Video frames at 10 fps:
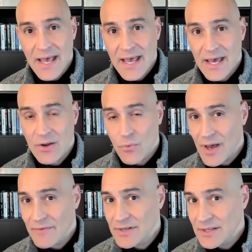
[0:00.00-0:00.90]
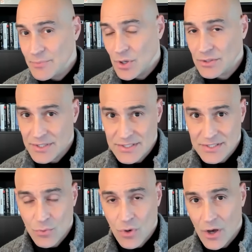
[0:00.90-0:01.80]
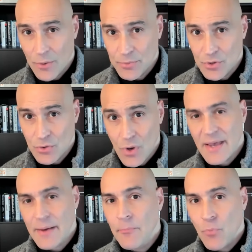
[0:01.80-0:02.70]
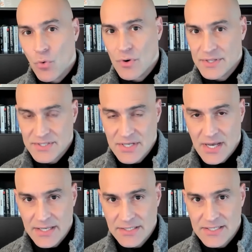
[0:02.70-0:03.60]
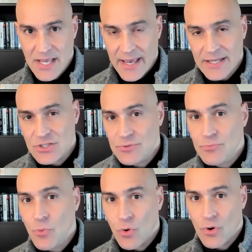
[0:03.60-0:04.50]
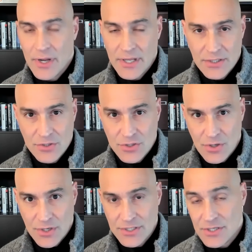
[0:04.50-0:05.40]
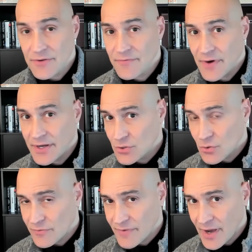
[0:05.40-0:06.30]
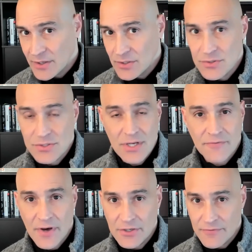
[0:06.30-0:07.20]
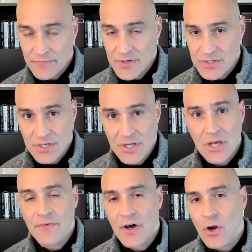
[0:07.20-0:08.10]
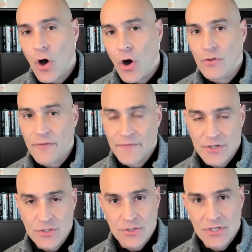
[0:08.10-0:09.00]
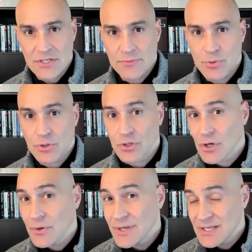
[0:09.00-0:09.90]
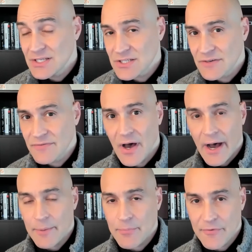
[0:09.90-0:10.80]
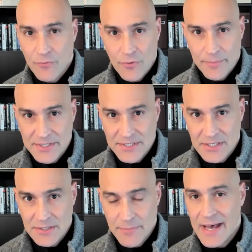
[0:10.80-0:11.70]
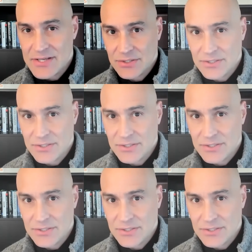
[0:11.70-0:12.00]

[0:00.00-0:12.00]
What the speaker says: and we have an email list that will help you get more insights and do more in your journey to define your core values, define your vision, define all the things you need to build a cohesive, high-performing team as a